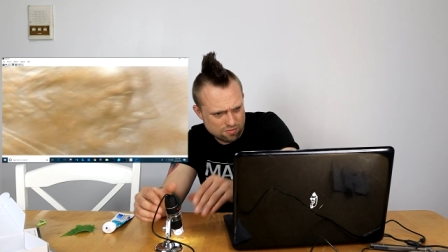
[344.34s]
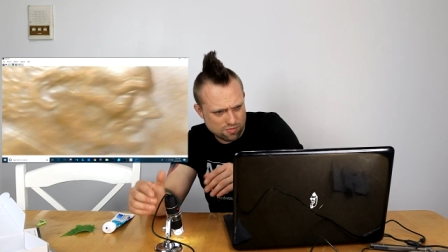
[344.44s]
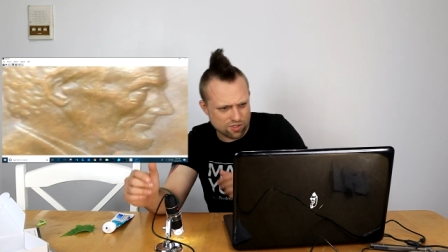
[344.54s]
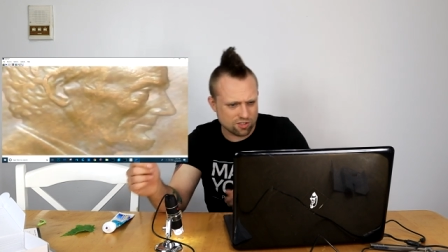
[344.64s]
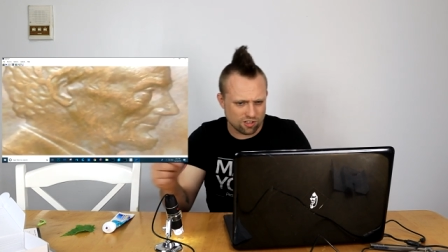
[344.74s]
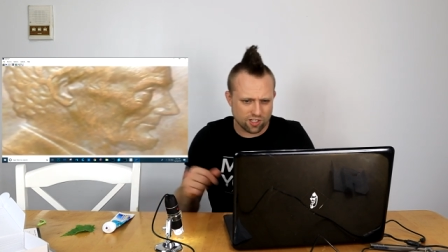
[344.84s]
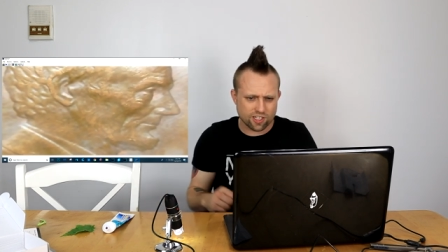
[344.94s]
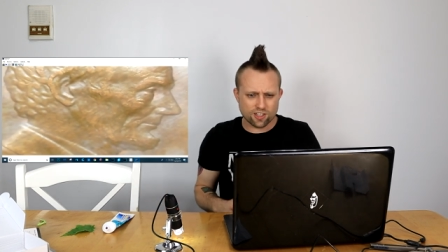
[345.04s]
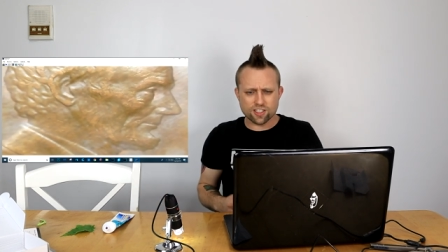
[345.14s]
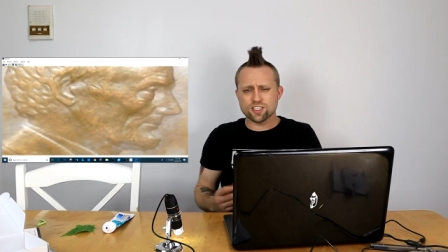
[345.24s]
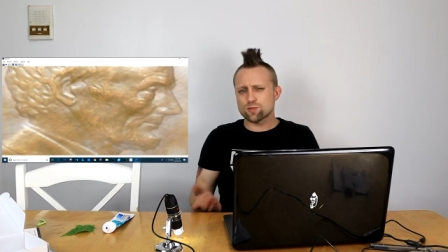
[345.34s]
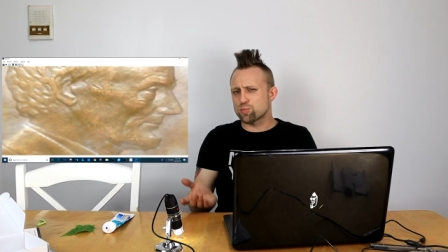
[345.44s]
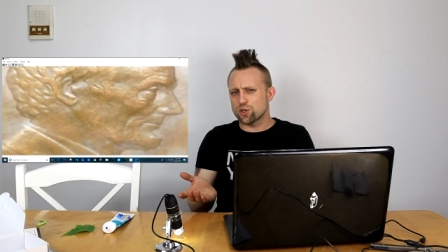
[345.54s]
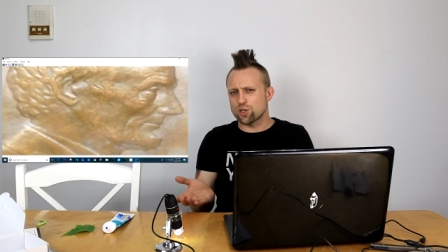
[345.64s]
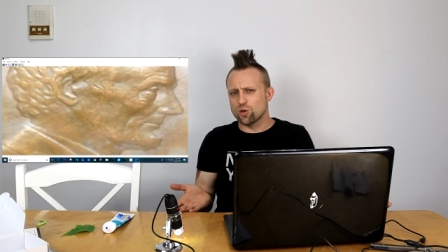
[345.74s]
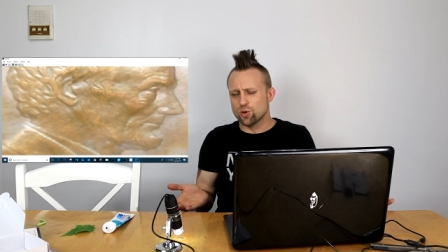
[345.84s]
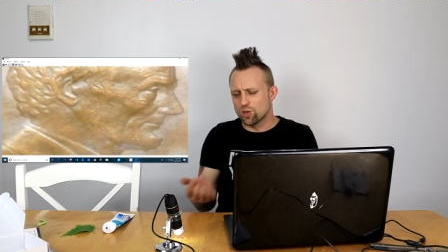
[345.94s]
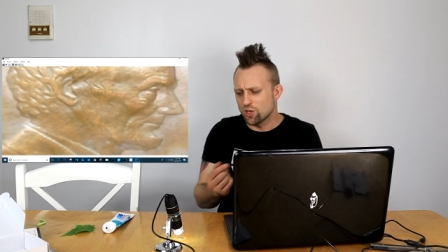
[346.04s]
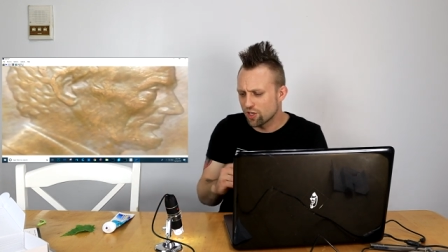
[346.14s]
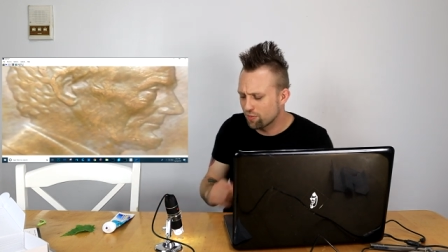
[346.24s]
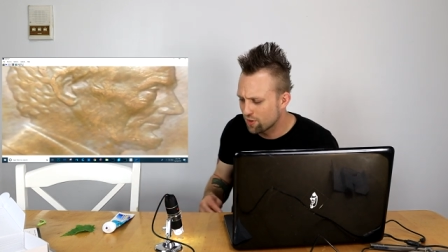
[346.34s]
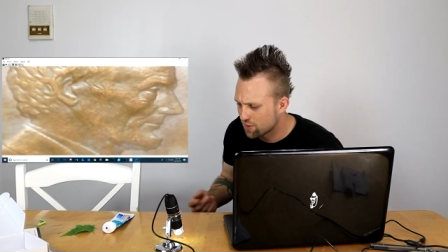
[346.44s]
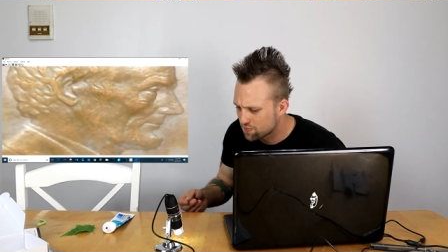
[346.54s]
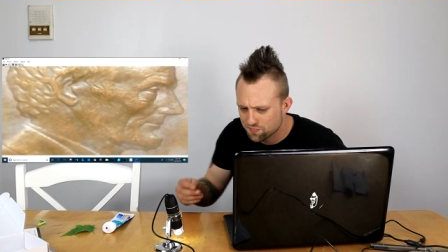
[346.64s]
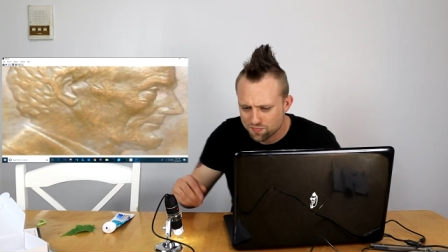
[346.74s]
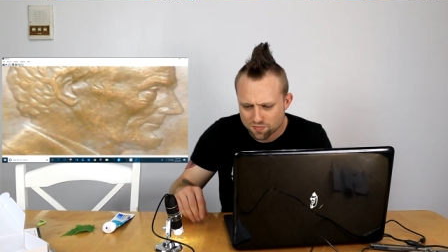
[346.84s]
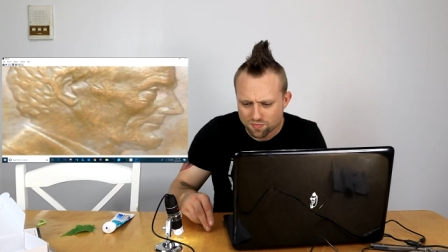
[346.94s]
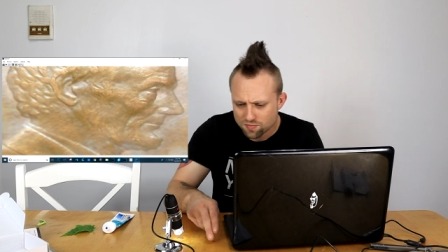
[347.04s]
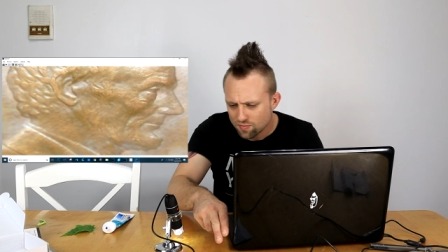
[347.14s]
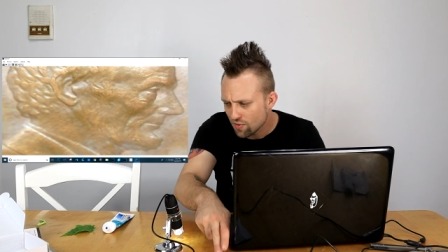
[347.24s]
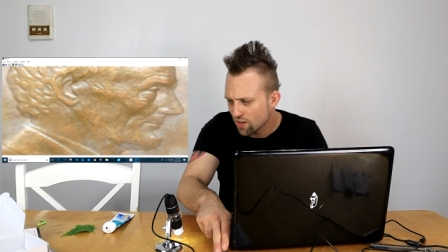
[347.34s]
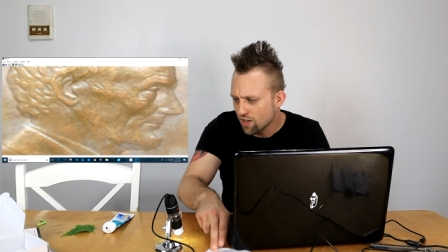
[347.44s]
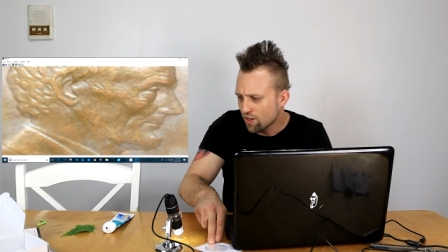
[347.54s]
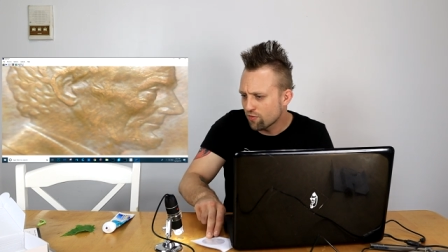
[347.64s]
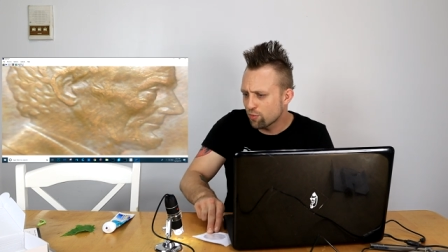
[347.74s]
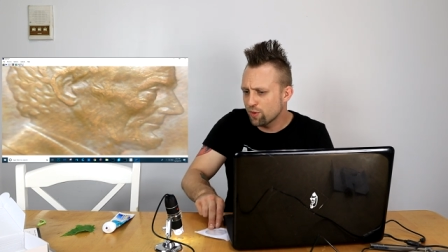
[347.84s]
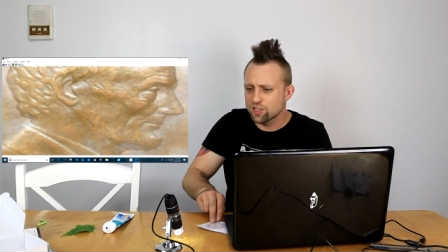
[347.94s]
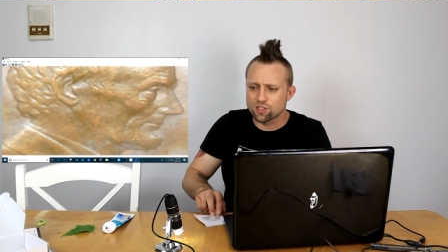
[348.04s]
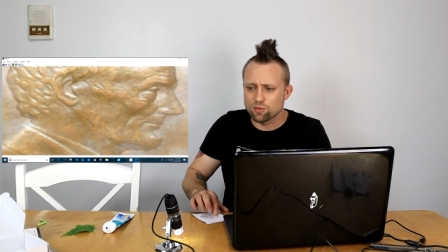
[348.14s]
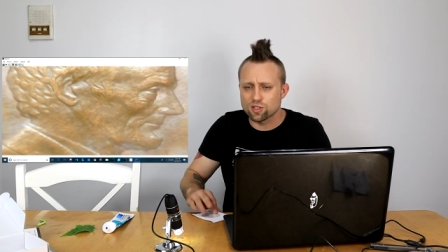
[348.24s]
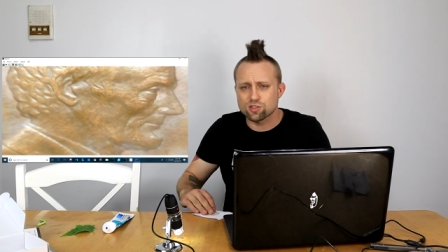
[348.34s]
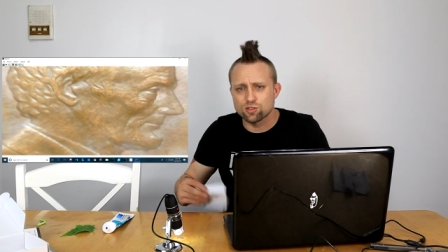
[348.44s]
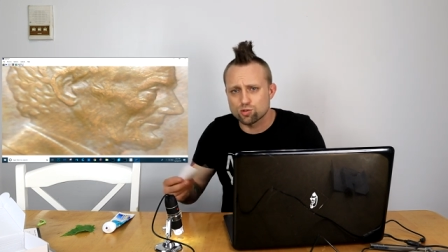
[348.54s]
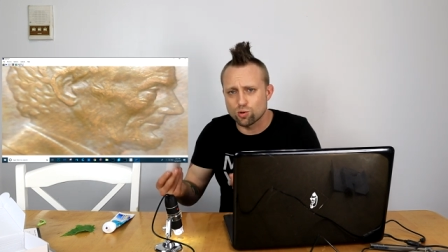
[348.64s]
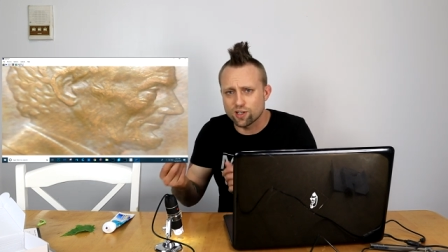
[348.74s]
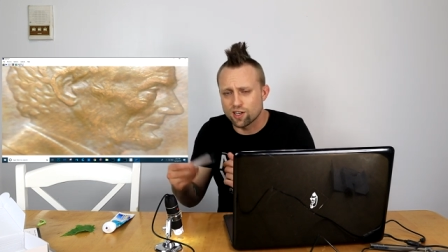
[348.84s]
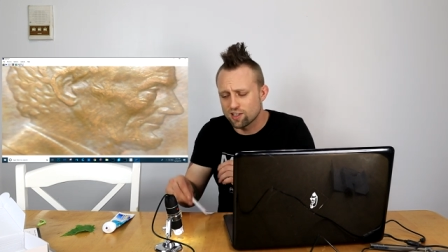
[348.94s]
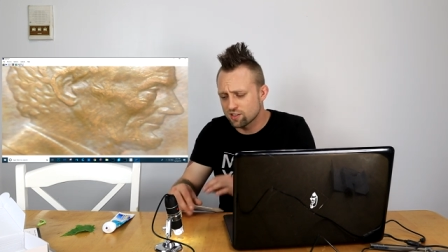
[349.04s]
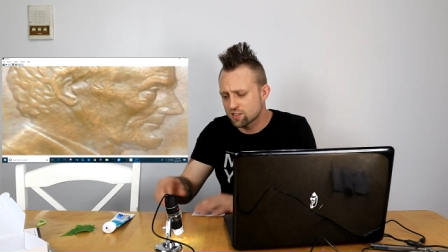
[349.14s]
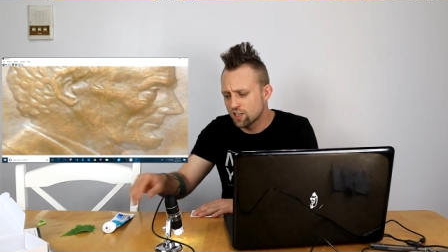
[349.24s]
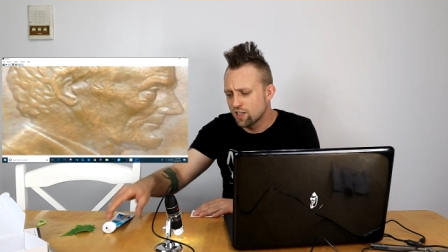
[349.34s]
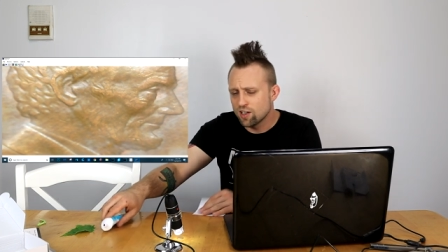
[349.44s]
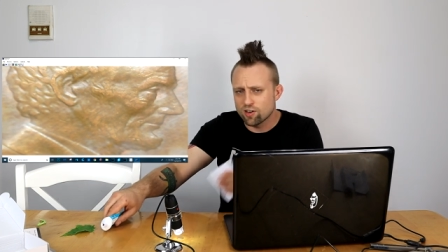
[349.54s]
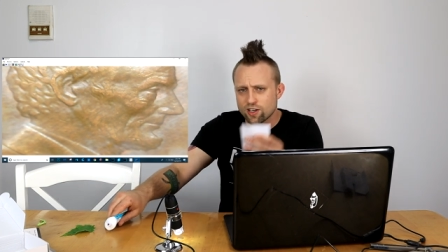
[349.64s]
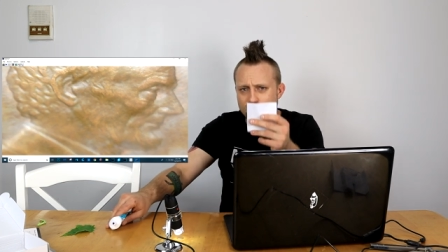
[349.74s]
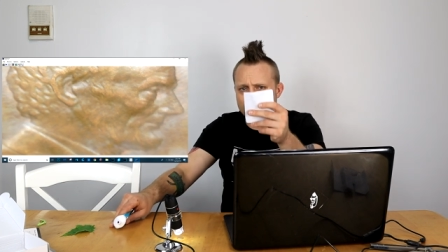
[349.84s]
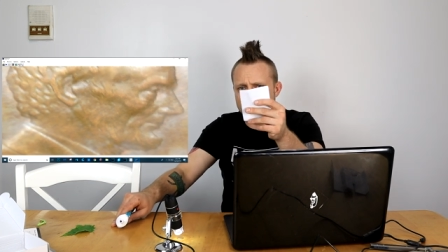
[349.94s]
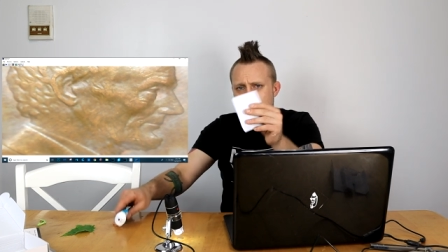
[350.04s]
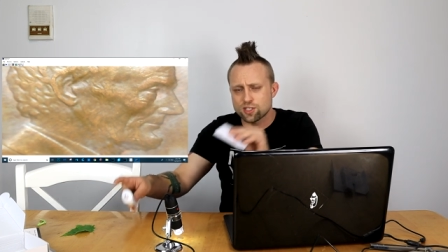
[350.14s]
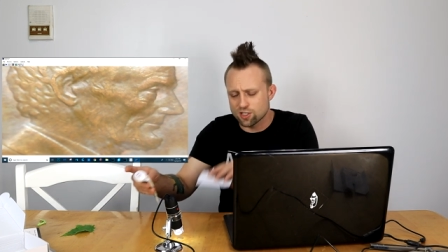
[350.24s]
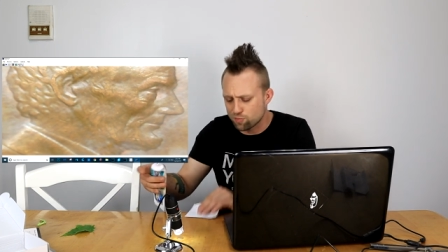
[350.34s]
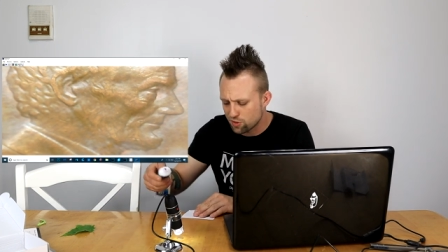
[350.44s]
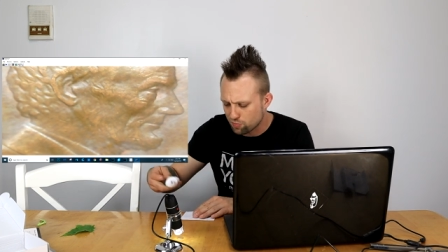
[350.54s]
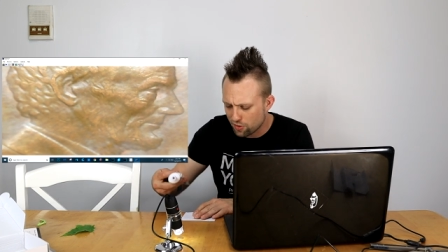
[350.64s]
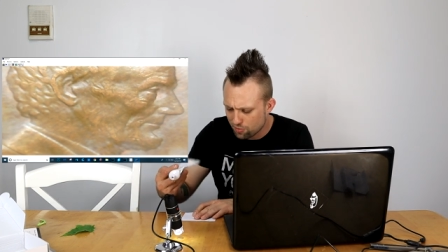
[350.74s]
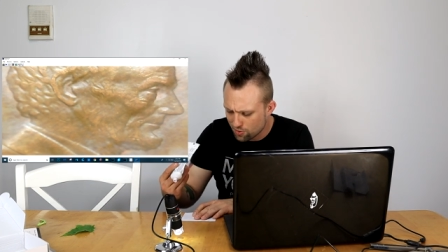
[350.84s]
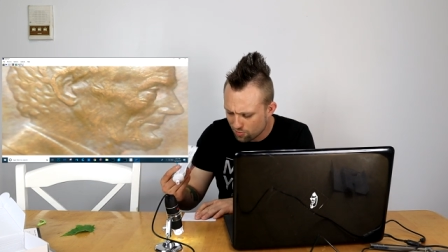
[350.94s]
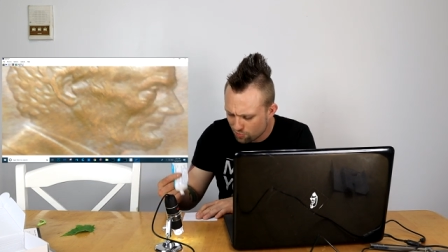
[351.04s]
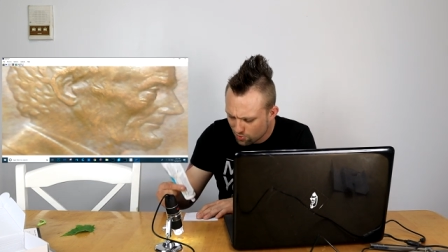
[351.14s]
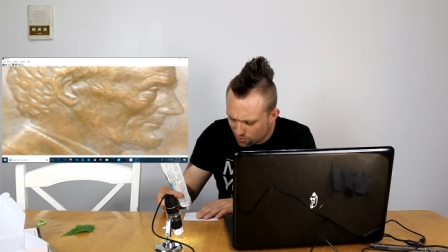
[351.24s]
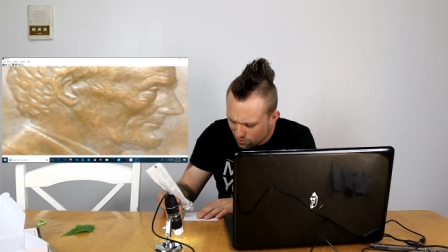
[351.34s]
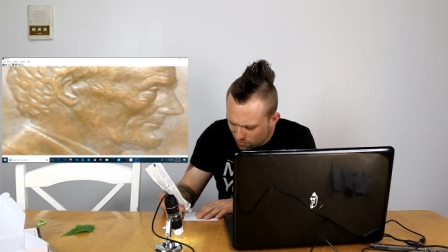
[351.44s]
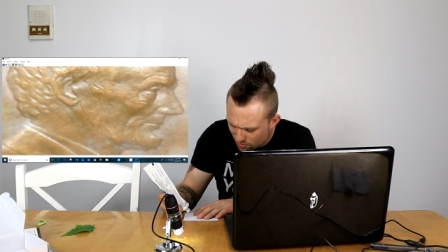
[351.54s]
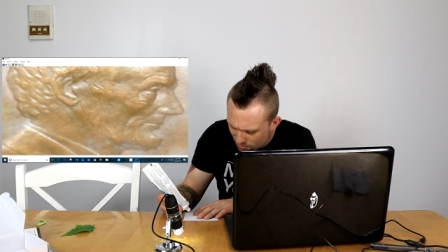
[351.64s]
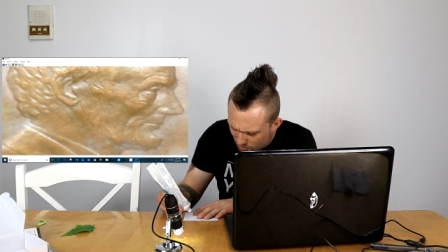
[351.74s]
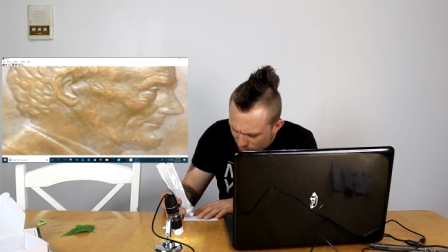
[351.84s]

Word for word: Mr. Lincoln. This is pretty cool. I mean, for being something that's only $20. Okay, now I'm going to take this piece of paper. I'm going to put a little